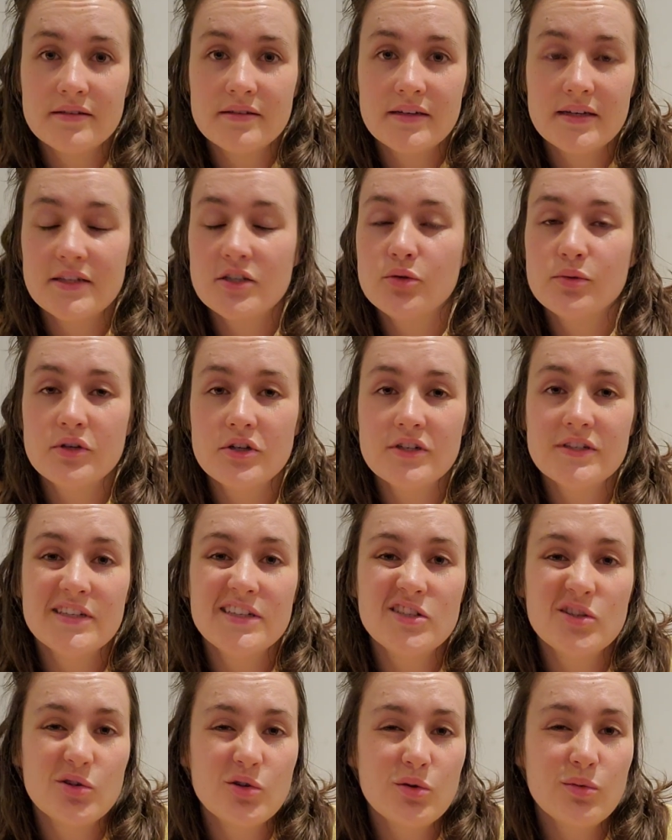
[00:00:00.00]
And to be honest, I
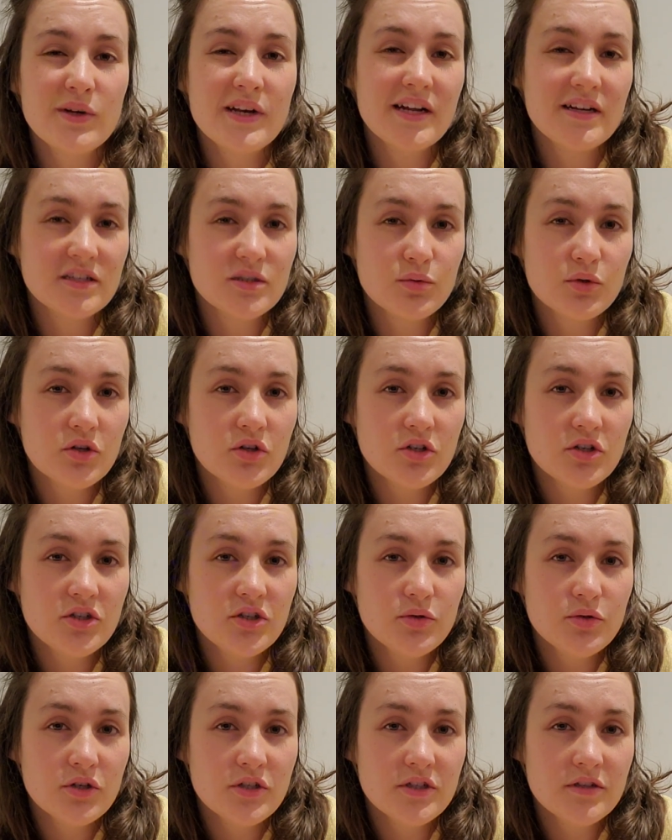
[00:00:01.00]
don't know what else we're gonna do
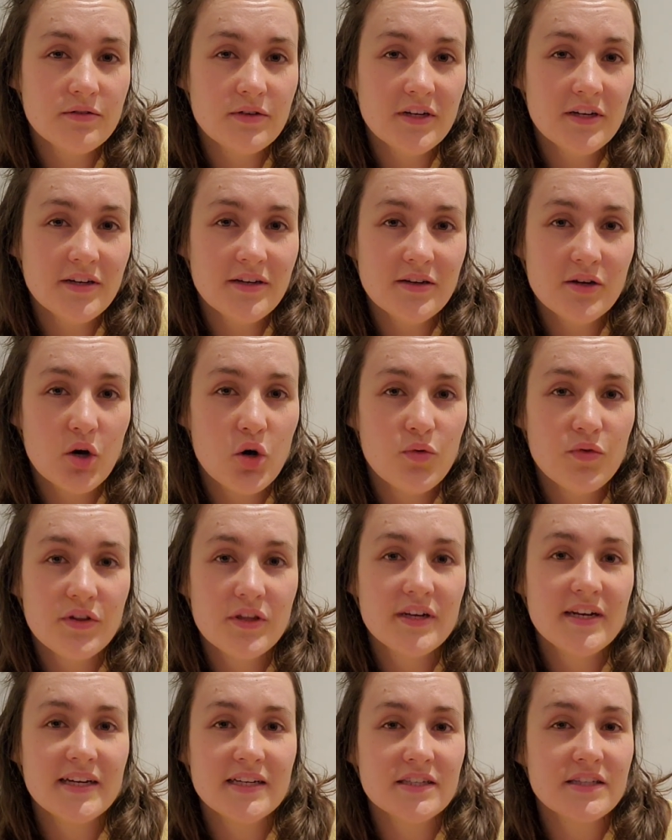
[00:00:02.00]
in Ottawa over the
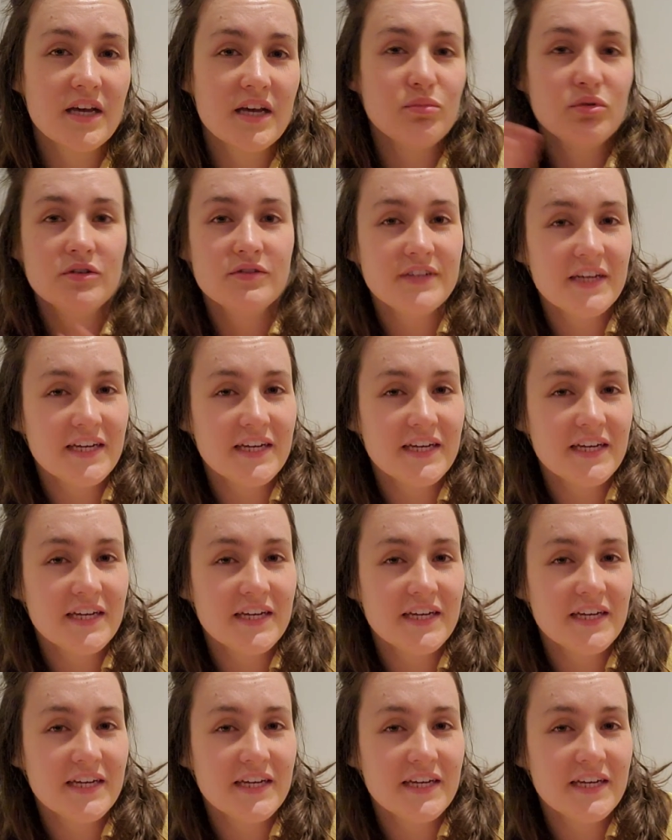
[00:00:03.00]
next couple of